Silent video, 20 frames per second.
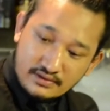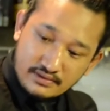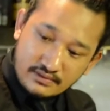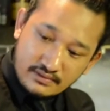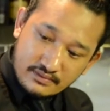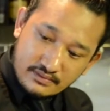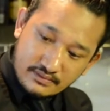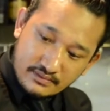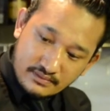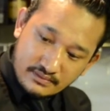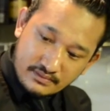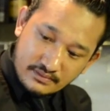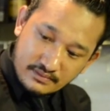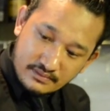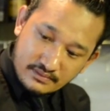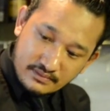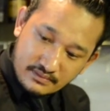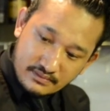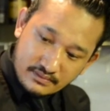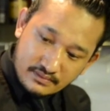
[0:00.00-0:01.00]

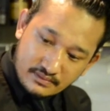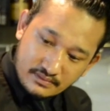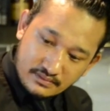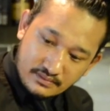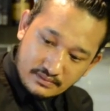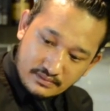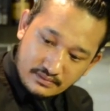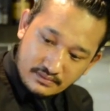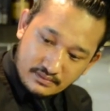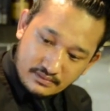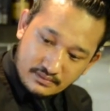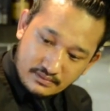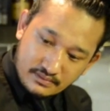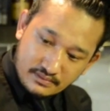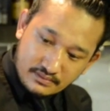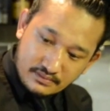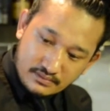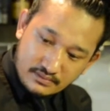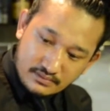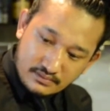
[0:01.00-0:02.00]

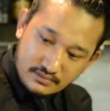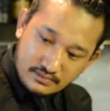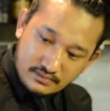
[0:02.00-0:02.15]
No one is speaking in this clip.